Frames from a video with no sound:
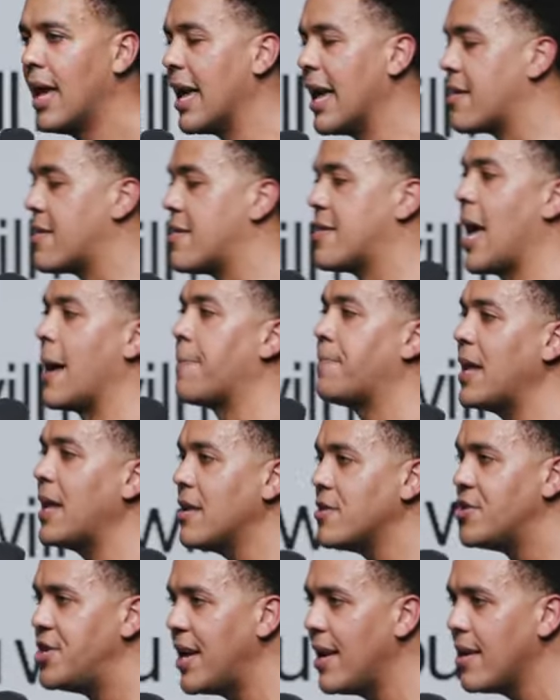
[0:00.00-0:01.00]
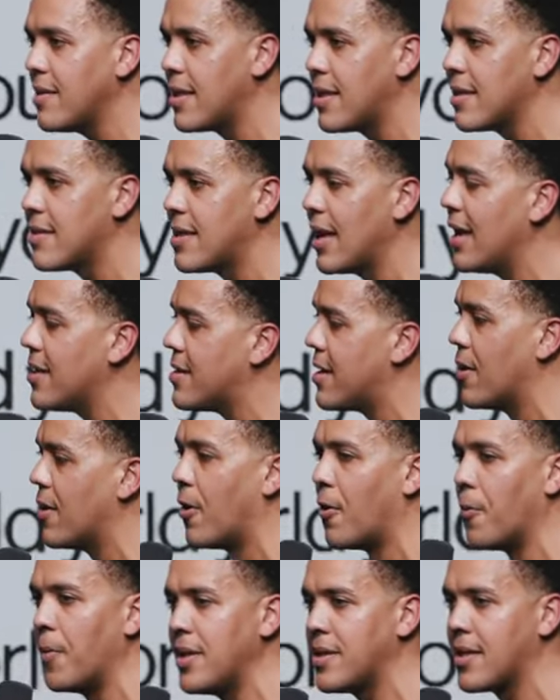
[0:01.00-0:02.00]
accepting Jesus isn't
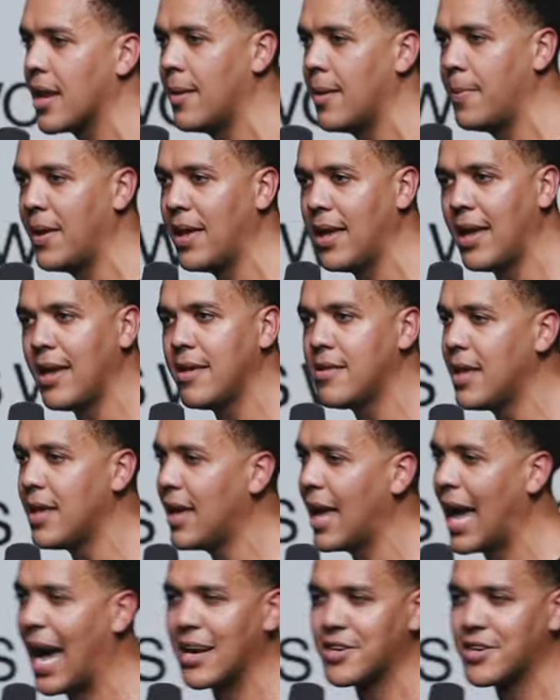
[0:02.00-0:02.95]
always going to be easy.